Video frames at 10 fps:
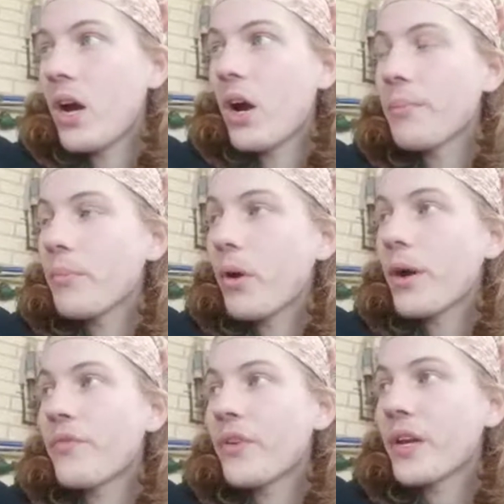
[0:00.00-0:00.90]
I
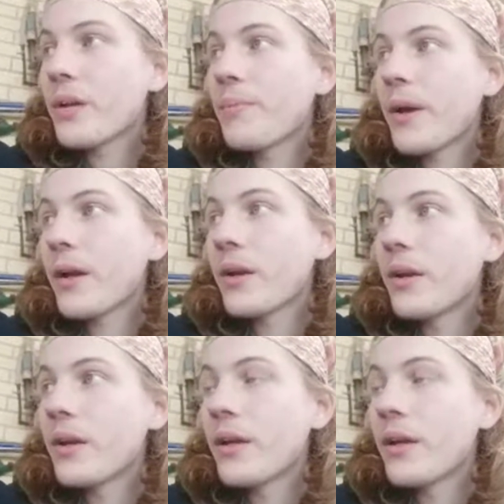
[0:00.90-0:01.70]
might think about,